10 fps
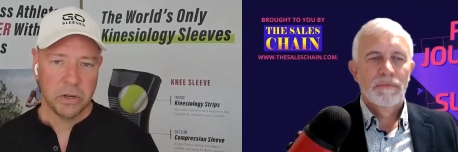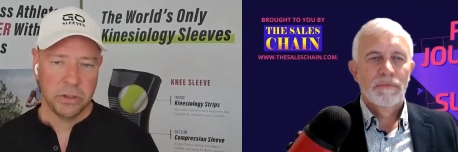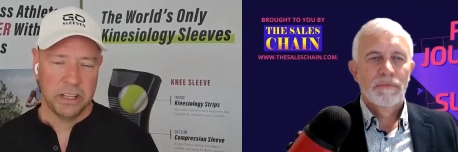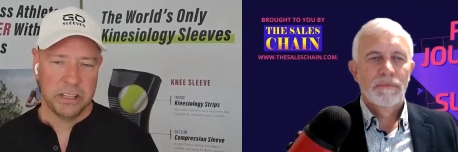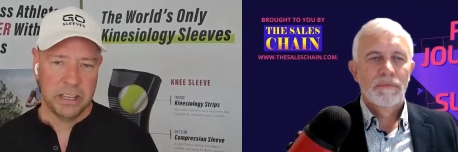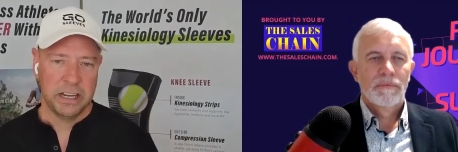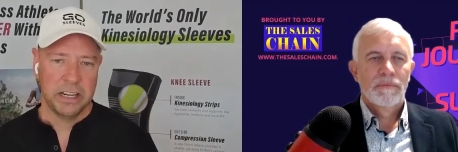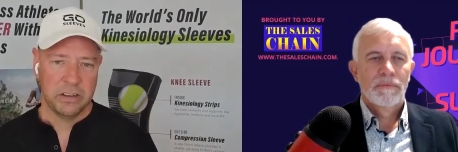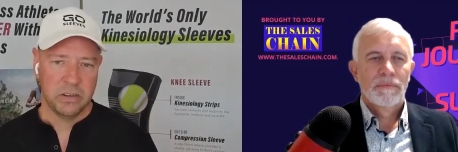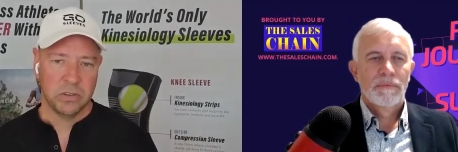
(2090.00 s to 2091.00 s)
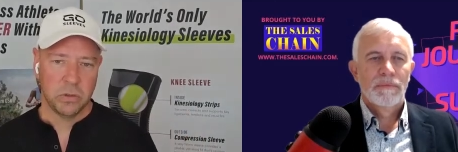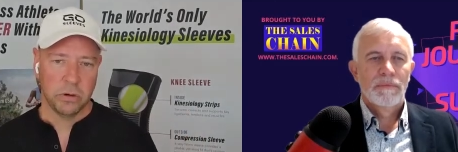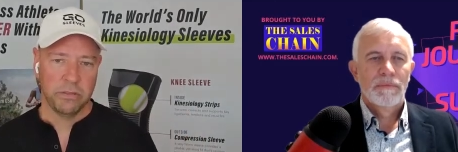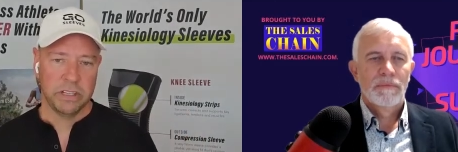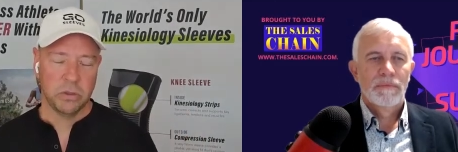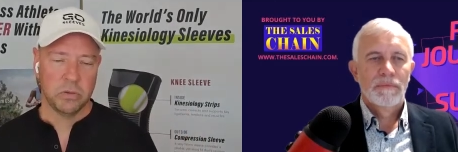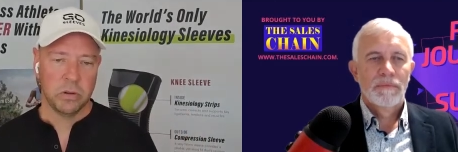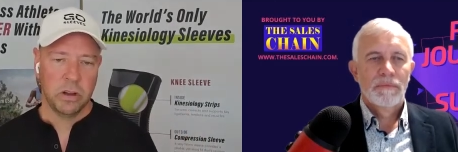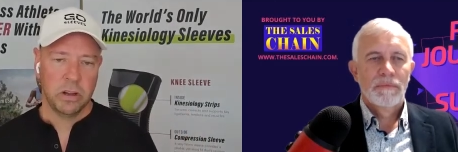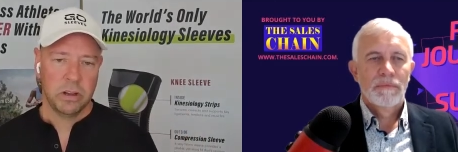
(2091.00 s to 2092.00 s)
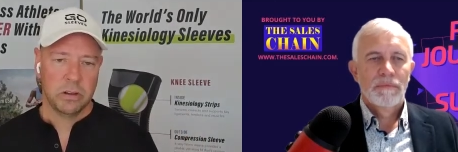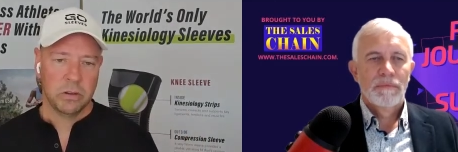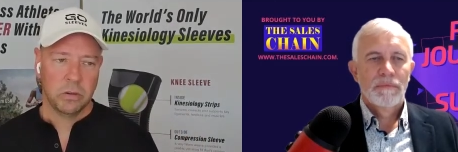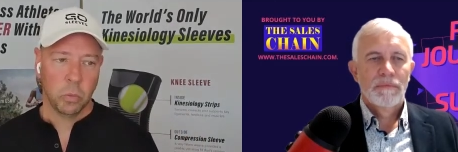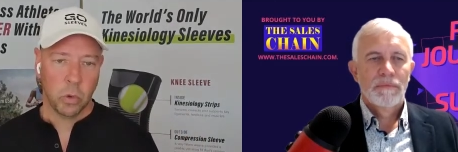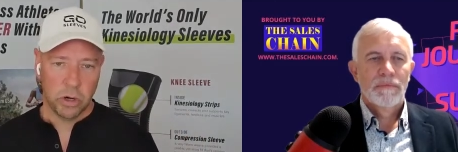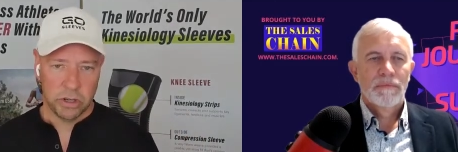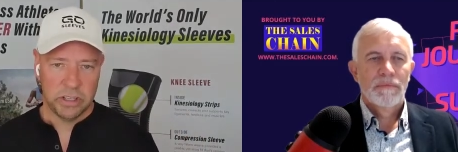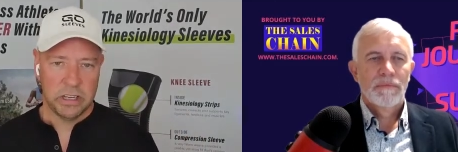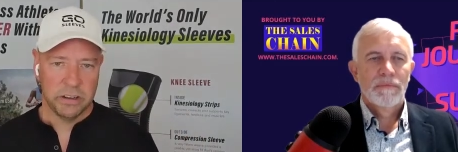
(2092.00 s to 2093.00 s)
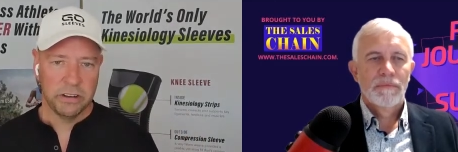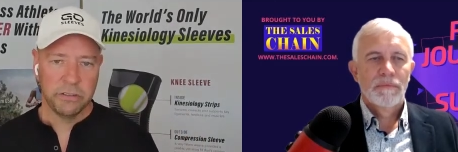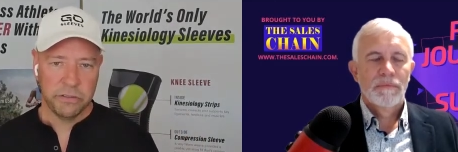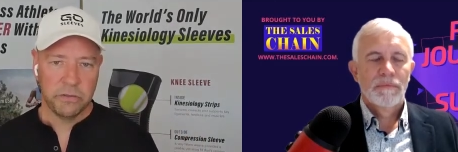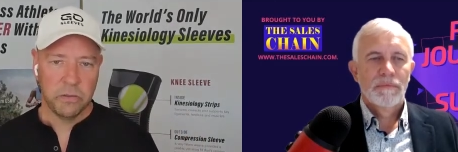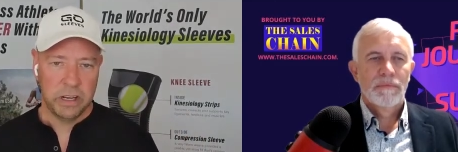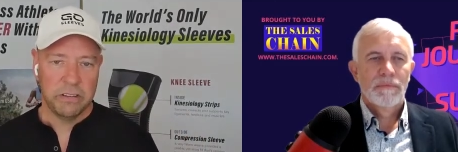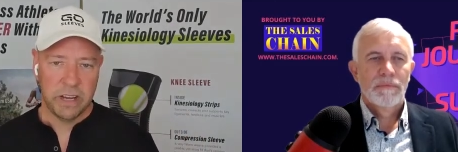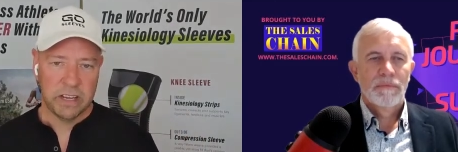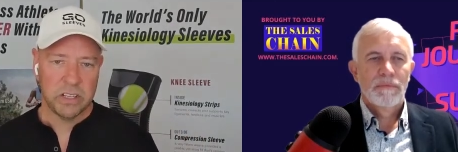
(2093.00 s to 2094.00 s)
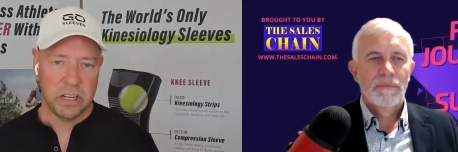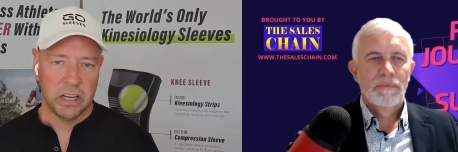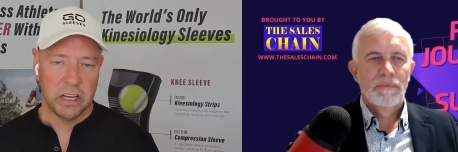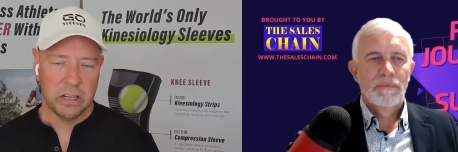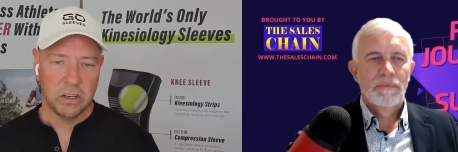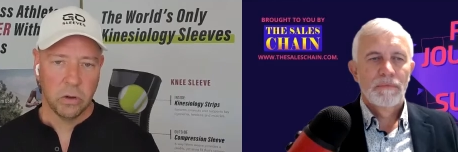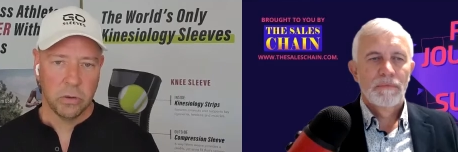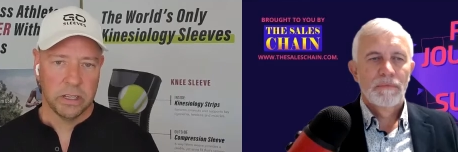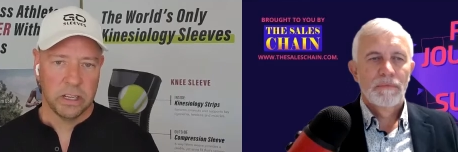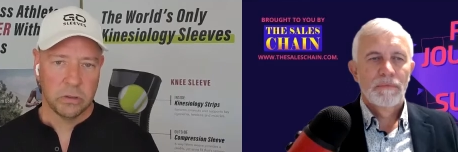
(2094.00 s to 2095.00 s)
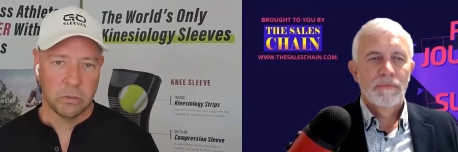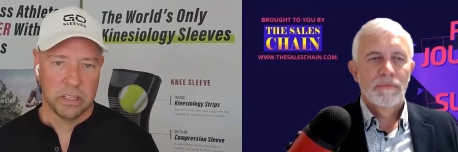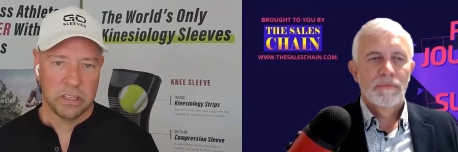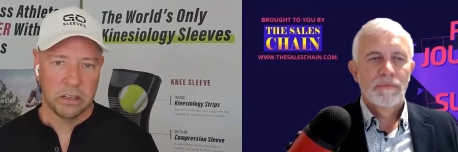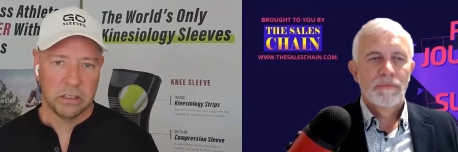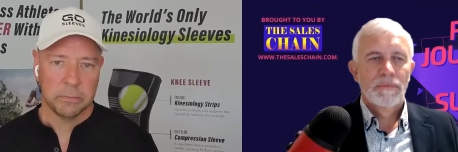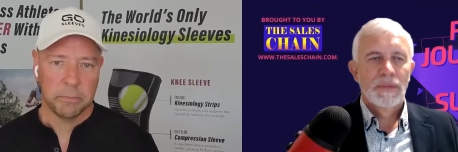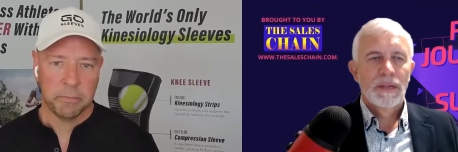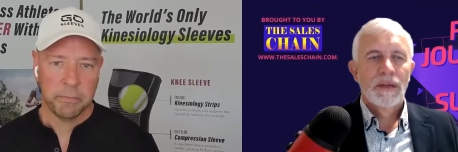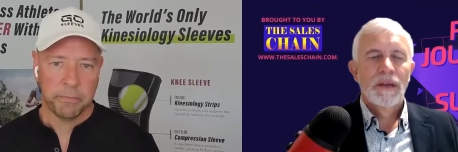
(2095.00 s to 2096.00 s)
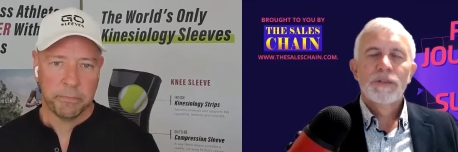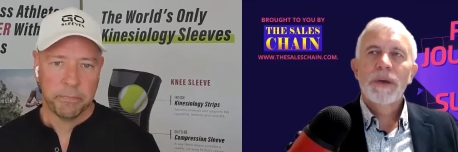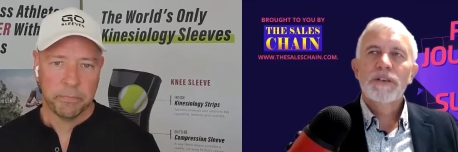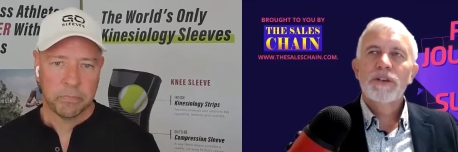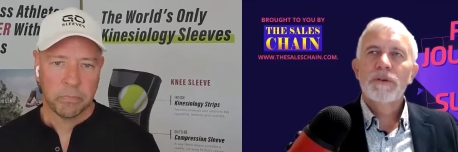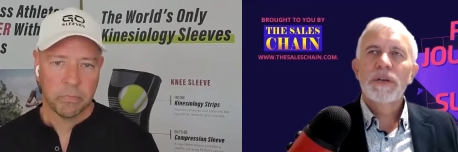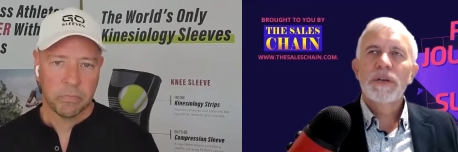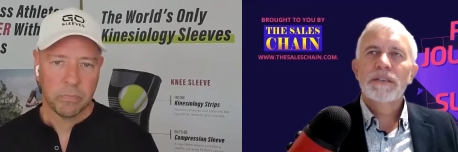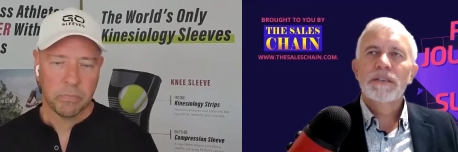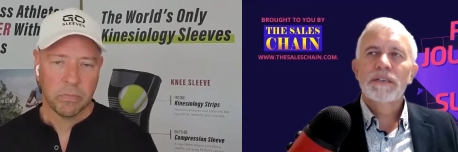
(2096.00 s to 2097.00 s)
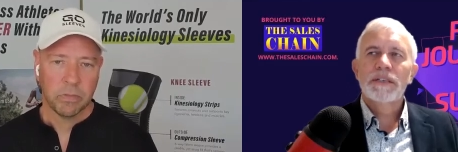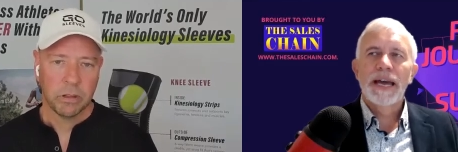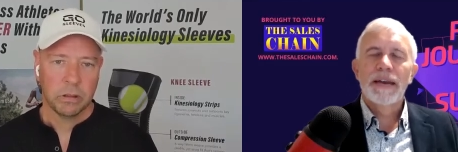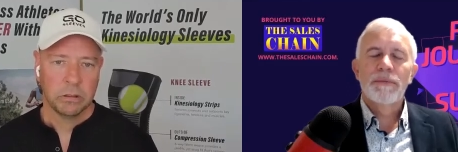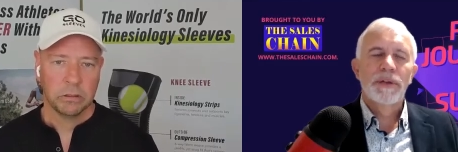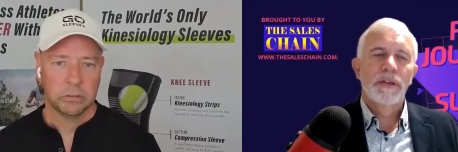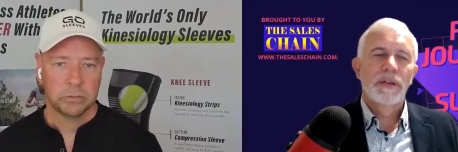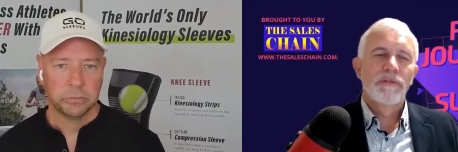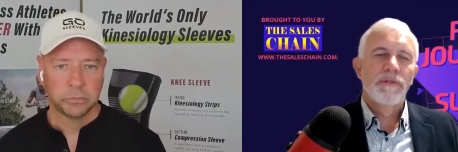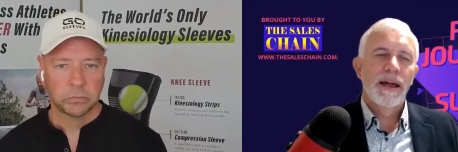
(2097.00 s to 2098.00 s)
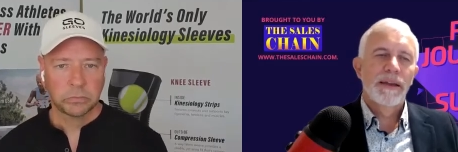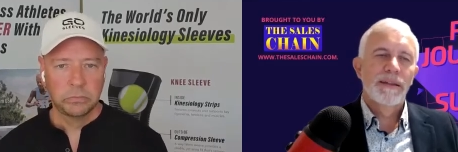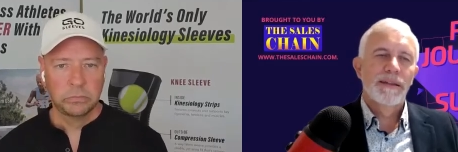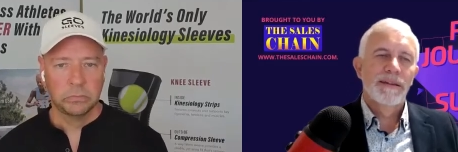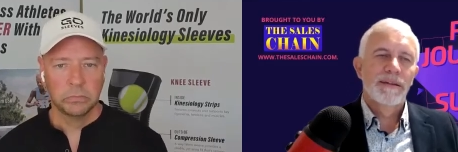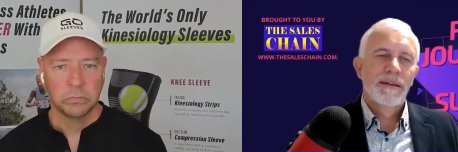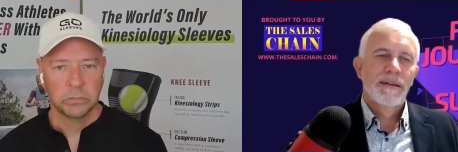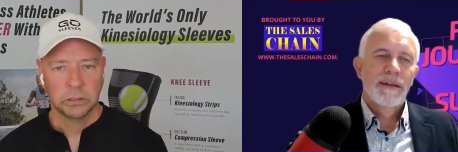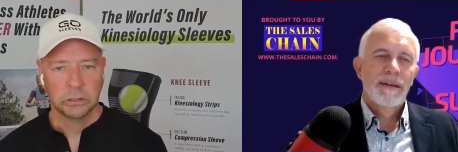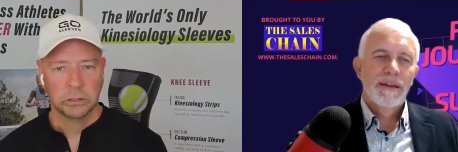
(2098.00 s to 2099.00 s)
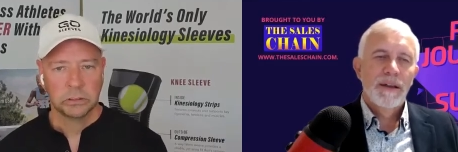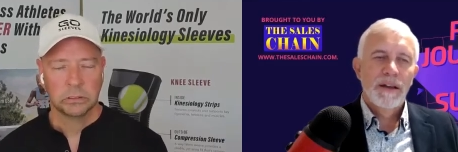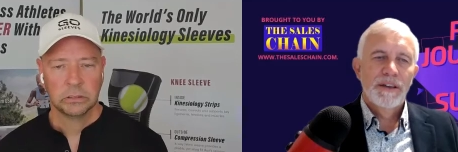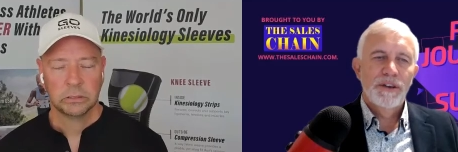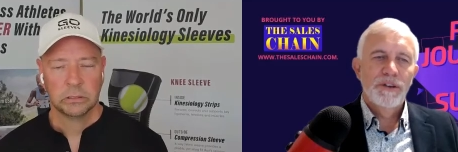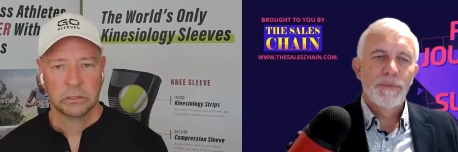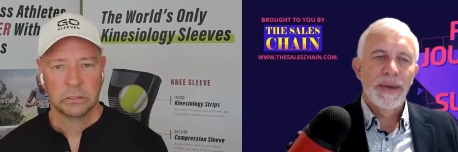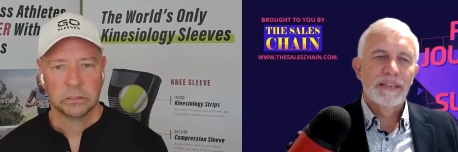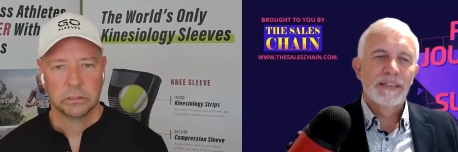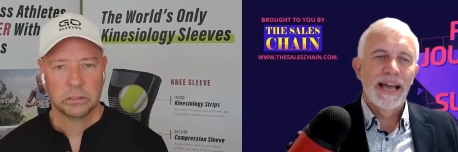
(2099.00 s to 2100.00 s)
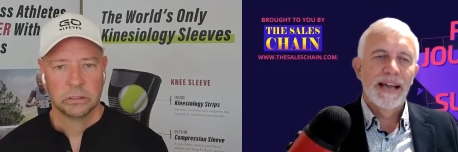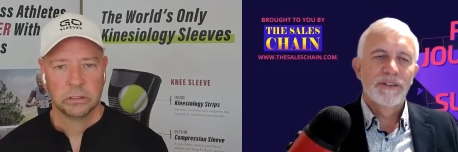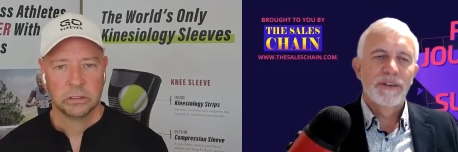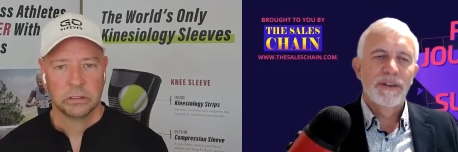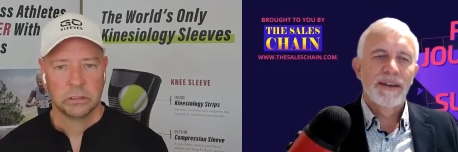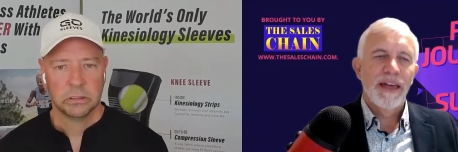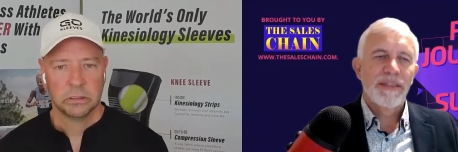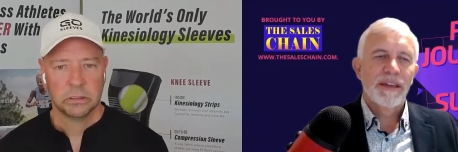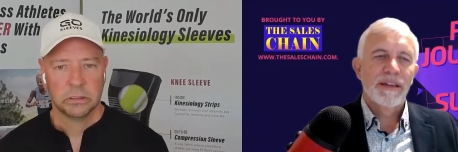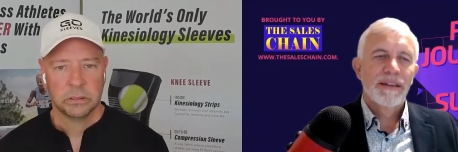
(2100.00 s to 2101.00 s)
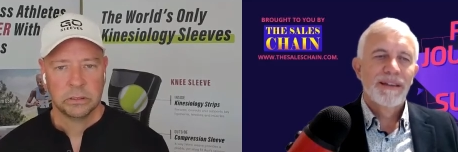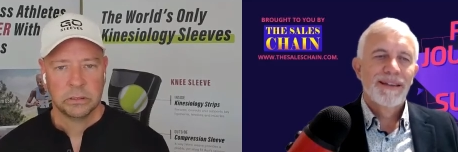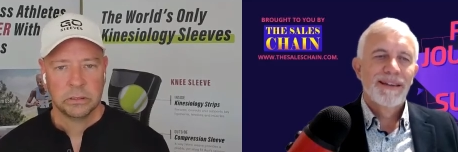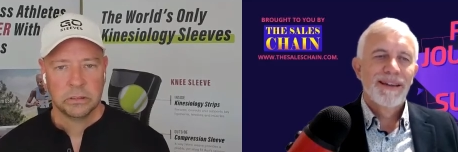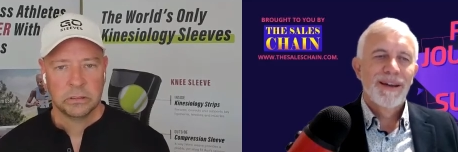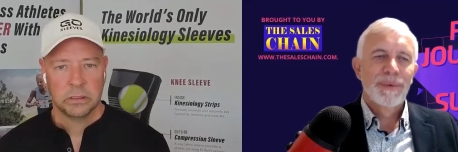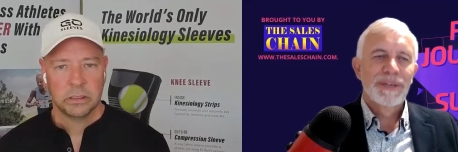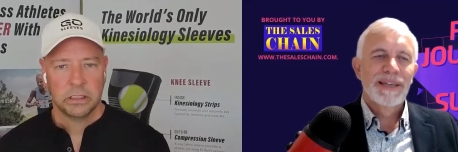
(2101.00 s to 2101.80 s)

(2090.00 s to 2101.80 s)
Speaker 1: so that then it sort of is worthy of investing in going into retail.
Speaker 2: I suppose you're looking at sustainability rather than a huge amount of sales and then nothing. I mean,